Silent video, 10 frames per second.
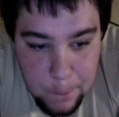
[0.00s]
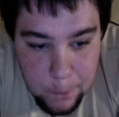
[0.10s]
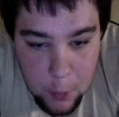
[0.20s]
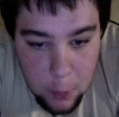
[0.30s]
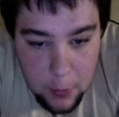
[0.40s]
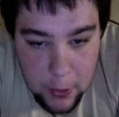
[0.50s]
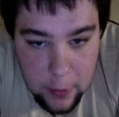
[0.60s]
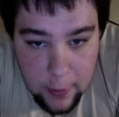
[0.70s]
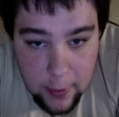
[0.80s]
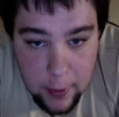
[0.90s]
nobody
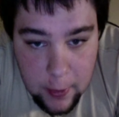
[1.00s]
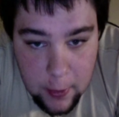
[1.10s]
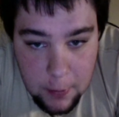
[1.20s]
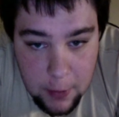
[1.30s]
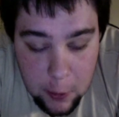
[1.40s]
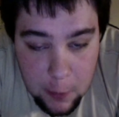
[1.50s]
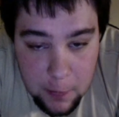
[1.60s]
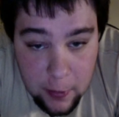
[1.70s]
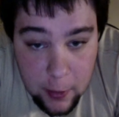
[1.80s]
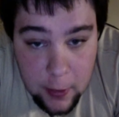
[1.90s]
decided, and my group
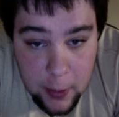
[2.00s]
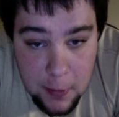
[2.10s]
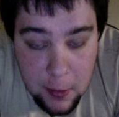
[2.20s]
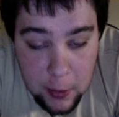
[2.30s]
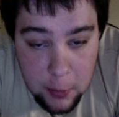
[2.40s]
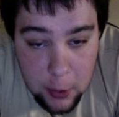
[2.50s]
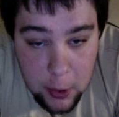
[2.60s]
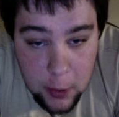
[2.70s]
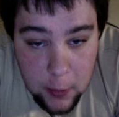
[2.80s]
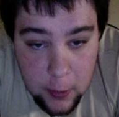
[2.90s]
decided to email
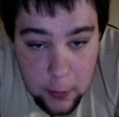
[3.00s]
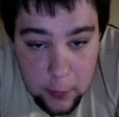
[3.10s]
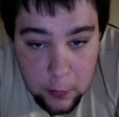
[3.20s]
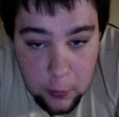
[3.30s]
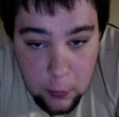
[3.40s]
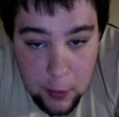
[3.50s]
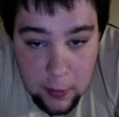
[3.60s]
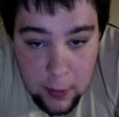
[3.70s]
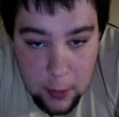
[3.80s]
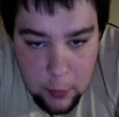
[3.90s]
anybody until
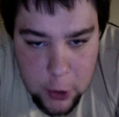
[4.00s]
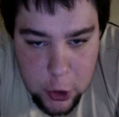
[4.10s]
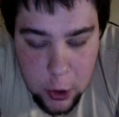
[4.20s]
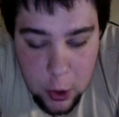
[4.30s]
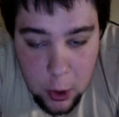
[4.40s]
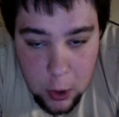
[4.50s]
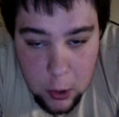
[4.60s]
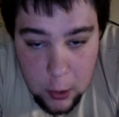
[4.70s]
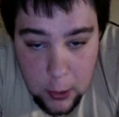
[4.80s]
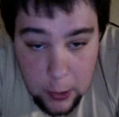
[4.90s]
Wednesday, which
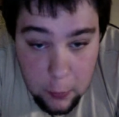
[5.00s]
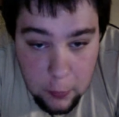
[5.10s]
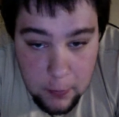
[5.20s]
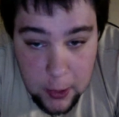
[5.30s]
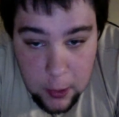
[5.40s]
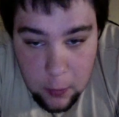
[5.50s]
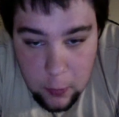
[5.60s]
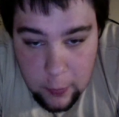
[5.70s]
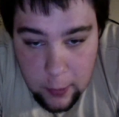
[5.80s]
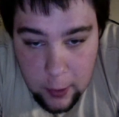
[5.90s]
it was me who
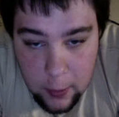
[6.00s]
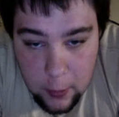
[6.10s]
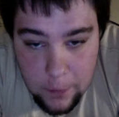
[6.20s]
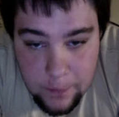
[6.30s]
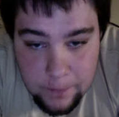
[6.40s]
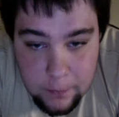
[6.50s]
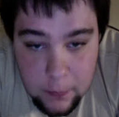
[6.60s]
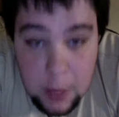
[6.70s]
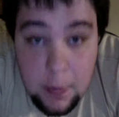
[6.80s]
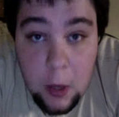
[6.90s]
decided to
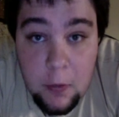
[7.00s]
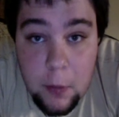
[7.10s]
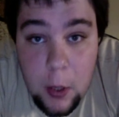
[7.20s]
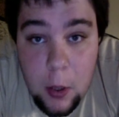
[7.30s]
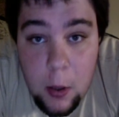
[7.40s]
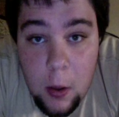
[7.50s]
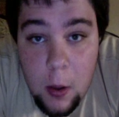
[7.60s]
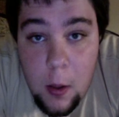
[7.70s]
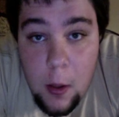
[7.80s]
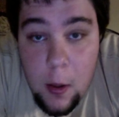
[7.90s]
email everyone.
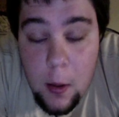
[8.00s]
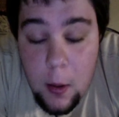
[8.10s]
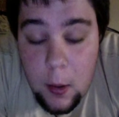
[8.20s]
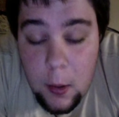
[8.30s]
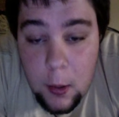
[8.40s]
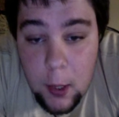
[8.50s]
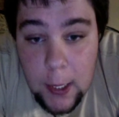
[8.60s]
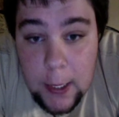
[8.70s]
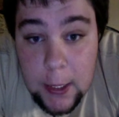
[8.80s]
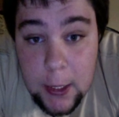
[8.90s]

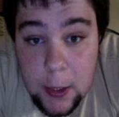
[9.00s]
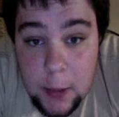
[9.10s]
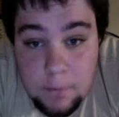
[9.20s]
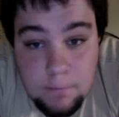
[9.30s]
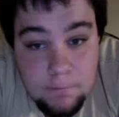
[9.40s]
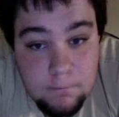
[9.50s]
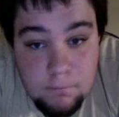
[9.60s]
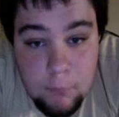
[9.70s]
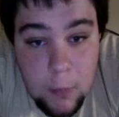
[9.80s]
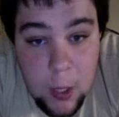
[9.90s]

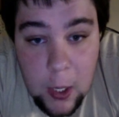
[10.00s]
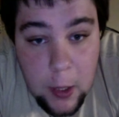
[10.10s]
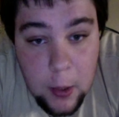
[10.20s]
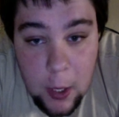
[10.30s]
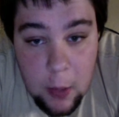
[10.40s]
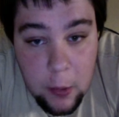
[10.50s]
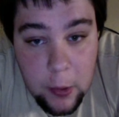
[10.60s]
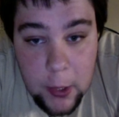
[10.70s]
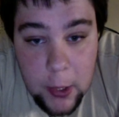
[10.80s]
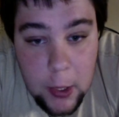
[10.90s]
And I
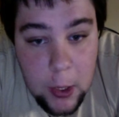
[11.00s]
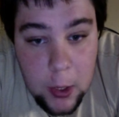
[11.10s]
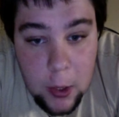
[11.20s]
really